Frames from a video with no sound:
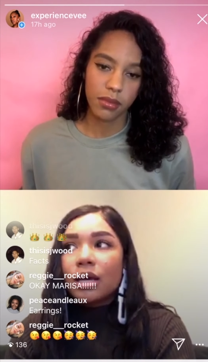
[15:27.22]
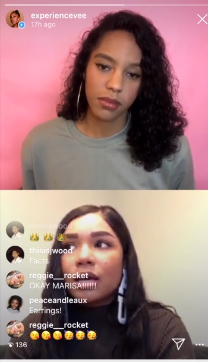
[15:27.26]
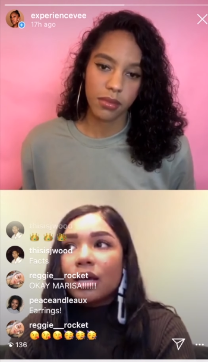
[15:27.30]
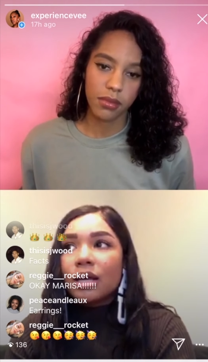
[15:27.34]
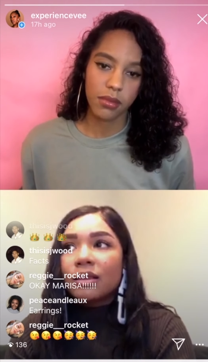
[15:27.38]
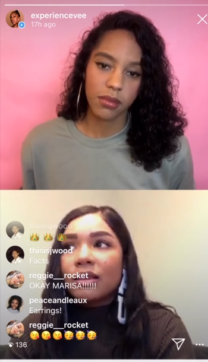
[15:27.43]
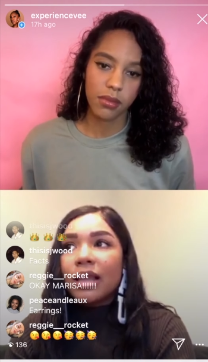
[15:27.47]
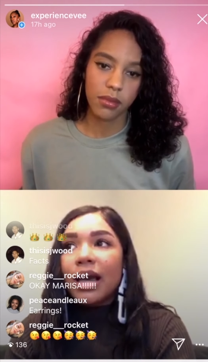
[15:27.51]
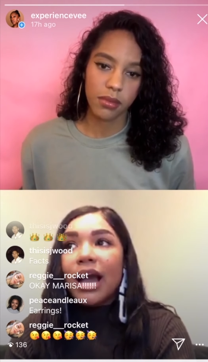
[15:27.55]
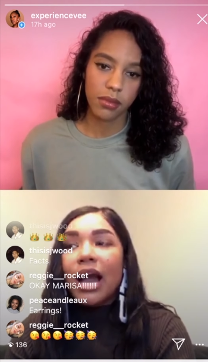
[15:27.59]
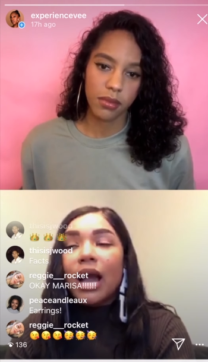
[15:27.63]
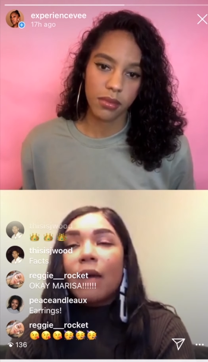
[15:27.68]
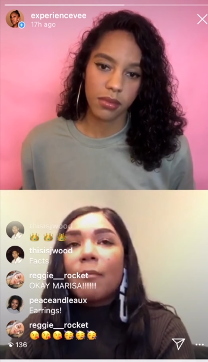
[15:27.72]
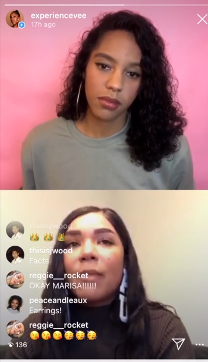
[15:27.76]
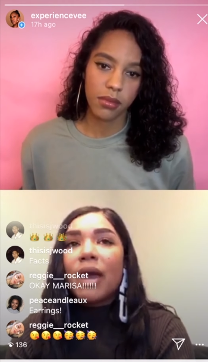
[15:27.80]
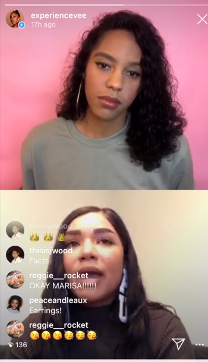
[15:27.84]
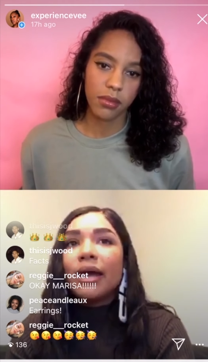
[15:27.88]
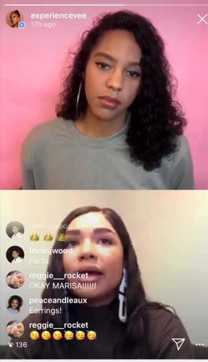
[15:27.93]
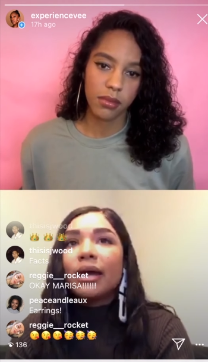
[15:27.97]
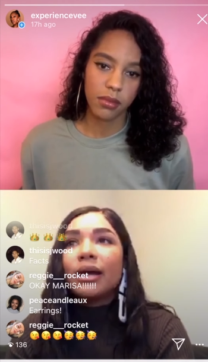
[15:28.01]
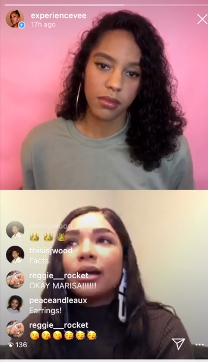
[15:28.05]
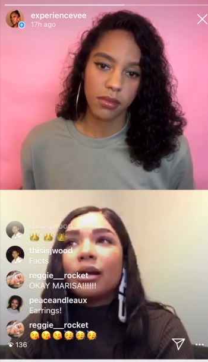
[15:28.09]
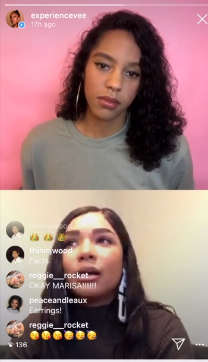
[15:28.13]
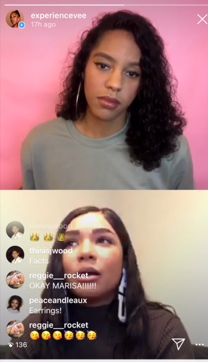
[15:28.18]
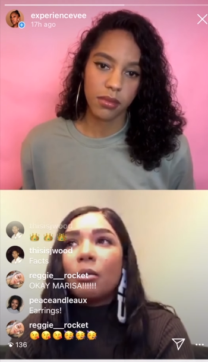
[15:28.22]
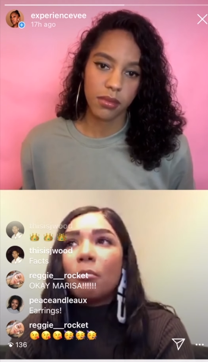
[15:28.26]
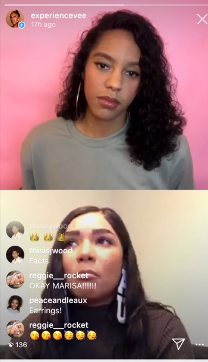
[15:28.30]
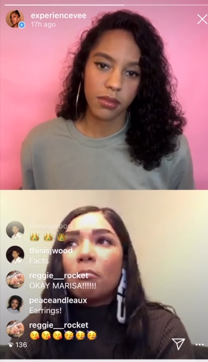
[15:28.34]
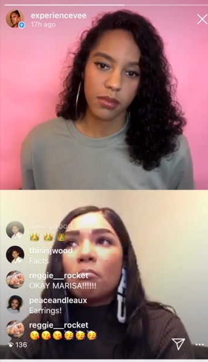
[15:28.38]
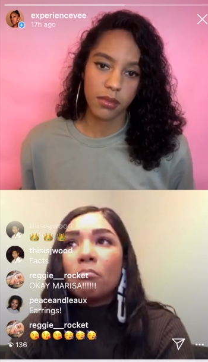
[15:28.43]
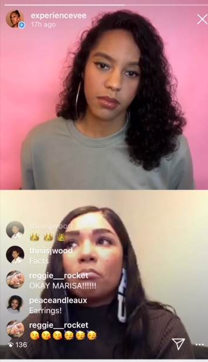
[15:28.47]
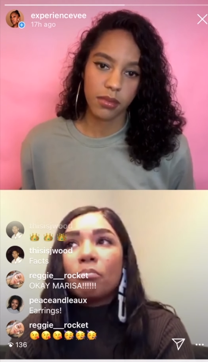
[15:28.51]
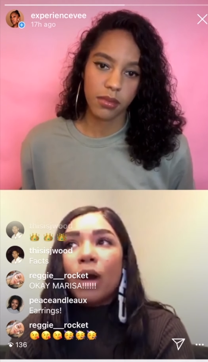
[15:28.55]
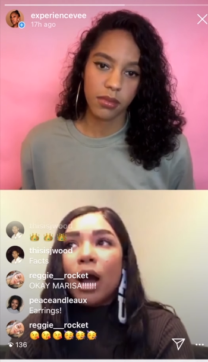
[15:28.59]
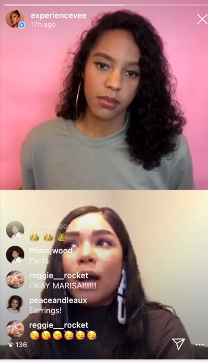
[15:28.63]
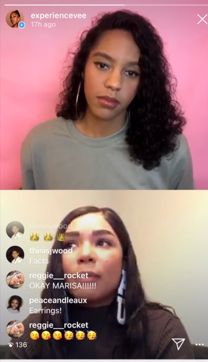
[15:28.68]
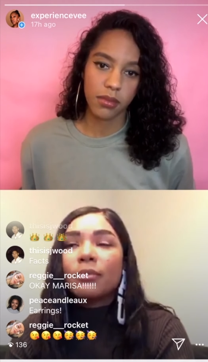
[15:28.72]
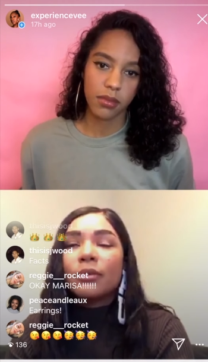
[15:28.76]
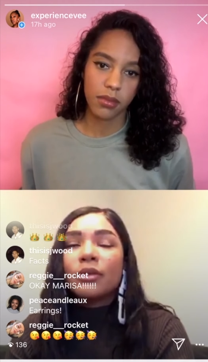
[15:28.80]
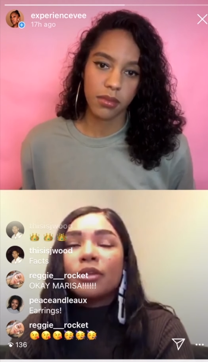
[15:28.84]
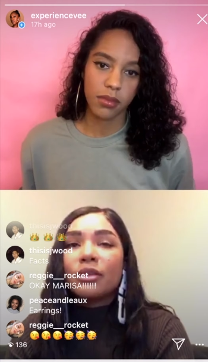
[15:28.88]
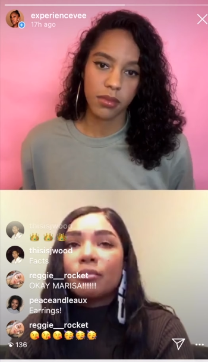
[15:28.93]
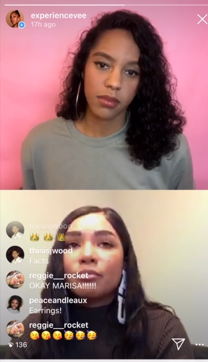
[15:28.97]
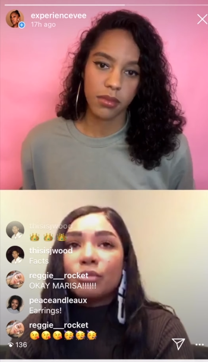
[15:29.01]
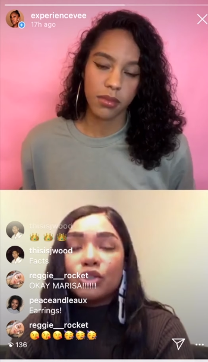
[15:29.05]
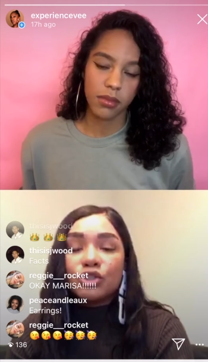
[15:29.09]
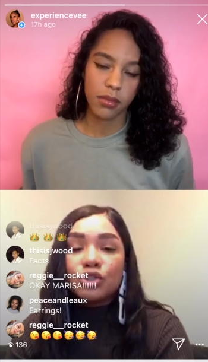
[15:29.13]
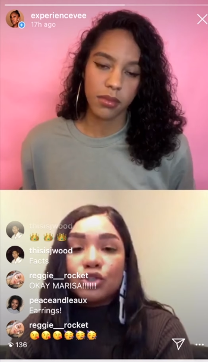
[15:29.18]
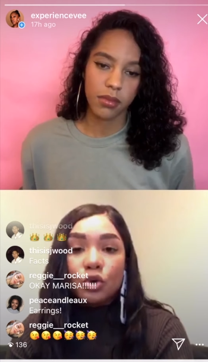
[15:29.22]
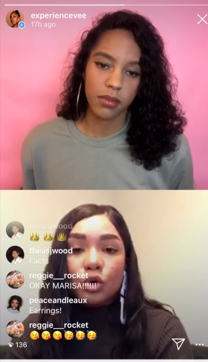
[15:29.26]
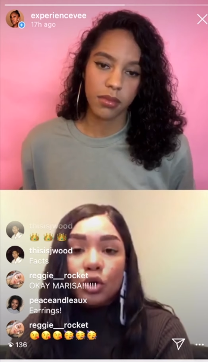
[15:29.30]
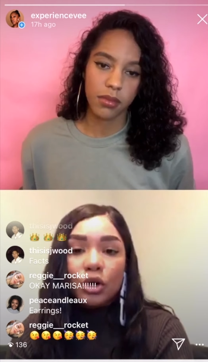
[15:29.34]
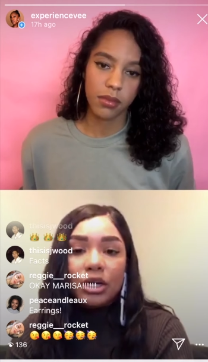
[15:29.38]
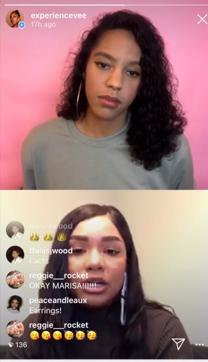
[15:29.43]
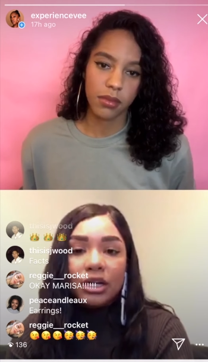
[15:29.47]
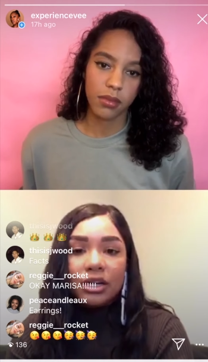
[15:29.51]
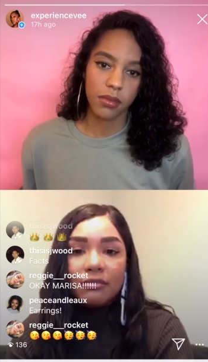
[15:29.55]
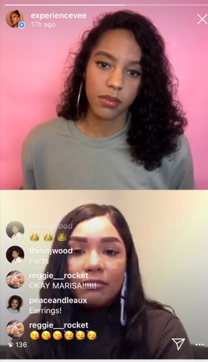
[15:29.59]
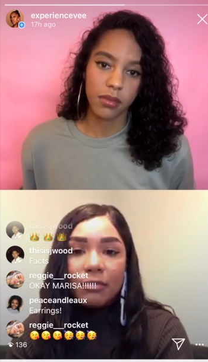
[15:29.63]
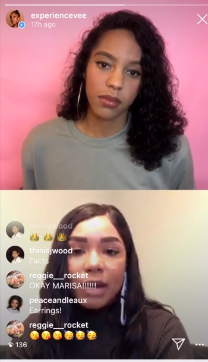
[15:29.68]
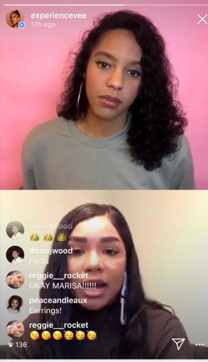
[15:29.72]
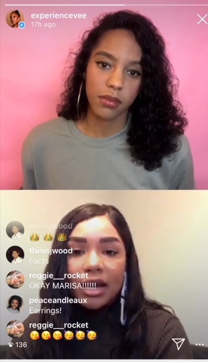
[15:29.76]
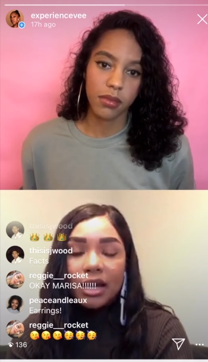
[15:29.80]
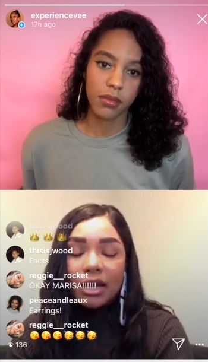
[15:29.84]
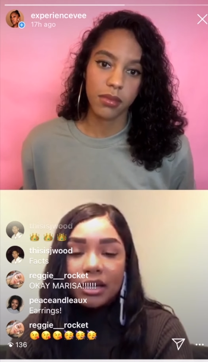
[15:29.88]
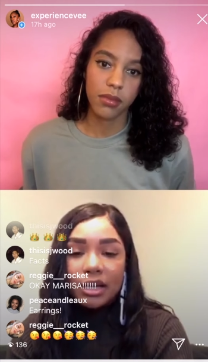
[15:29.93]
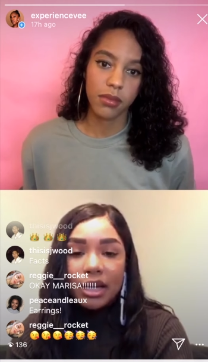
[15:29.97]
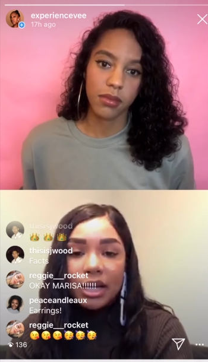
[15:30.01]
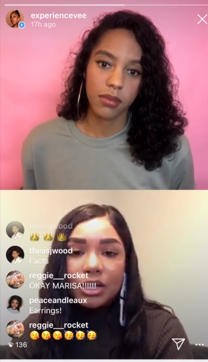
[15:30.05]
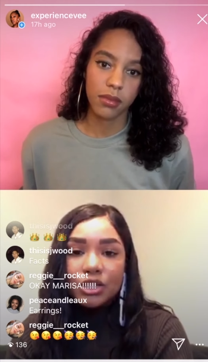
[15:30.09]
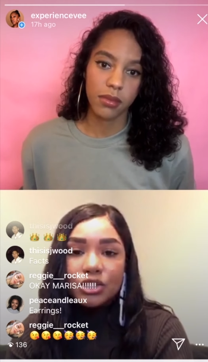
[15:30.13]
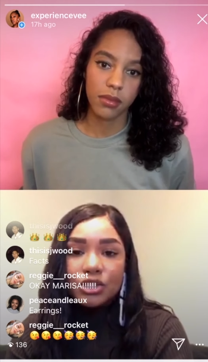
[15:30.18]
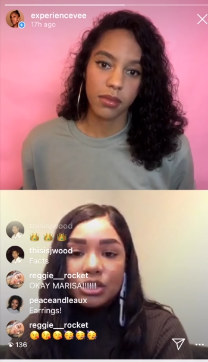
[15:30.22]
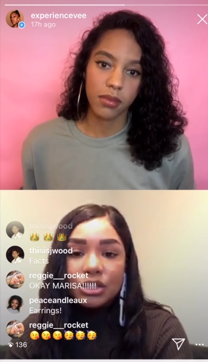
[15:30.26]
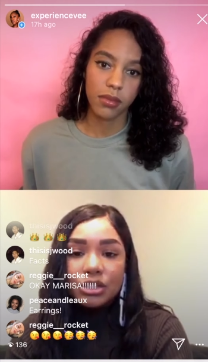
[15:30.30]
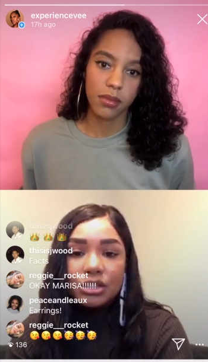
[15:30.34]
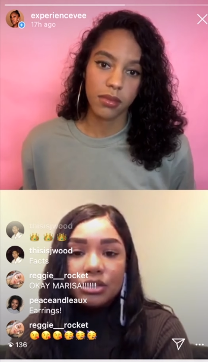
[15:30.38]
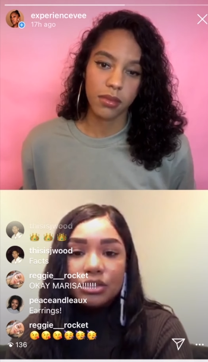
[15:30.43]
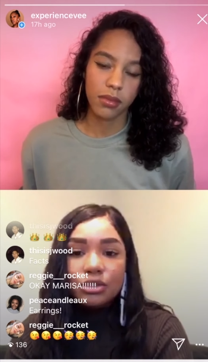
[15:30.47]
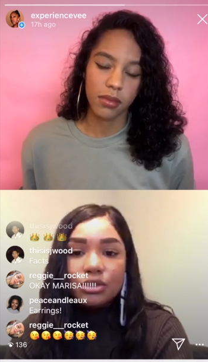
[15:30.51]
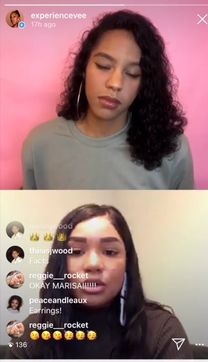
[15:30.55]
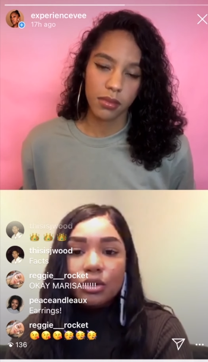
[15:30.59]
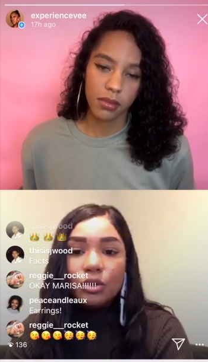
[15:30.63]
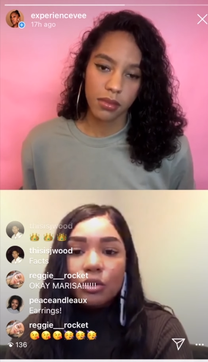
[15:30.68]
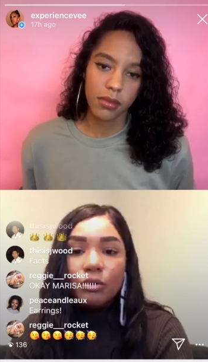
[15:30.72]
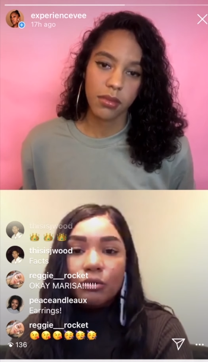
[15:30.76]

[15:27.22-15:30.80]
Speaker 1: like I made probably the majority of my connections